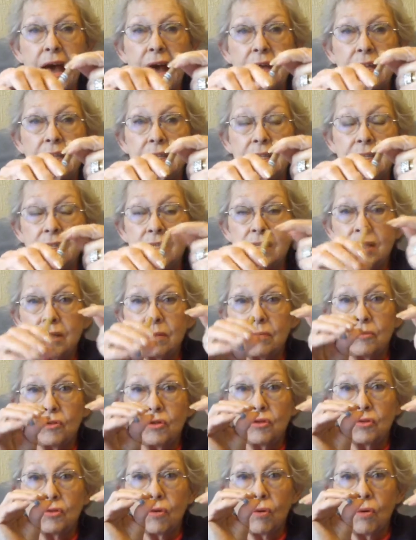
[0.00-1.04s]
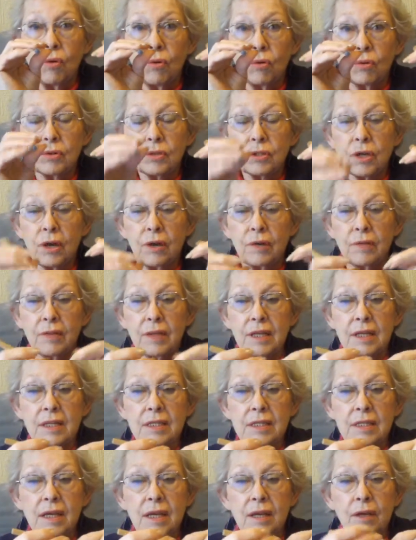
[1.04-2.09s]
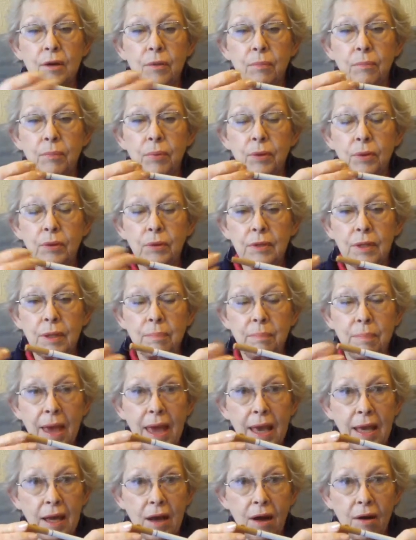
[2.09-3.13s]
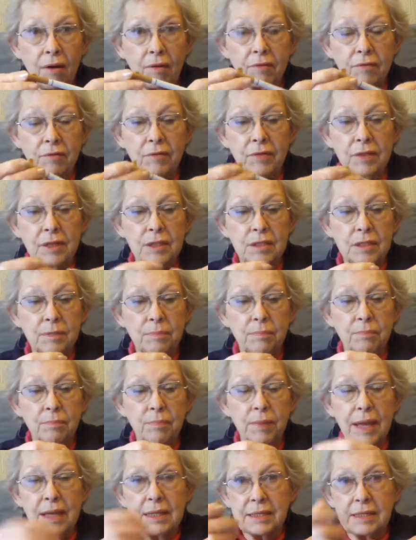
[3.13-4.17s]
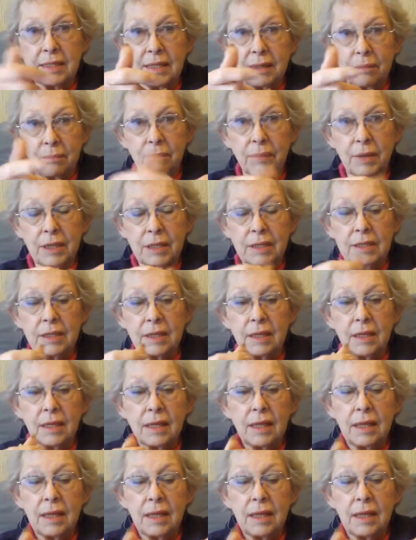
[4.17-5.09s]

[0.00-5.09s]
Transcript: I did some draws on this, pulled the back off this plastic bit,